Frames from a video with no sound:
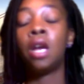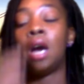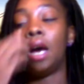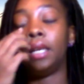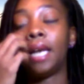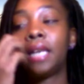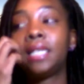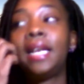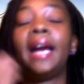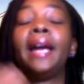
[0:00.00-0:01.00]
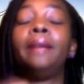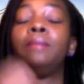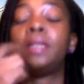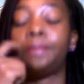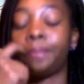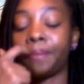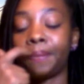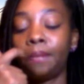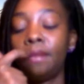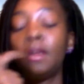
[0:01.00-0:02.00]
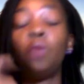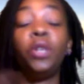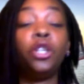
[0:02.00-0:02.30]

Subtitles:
A lot of times when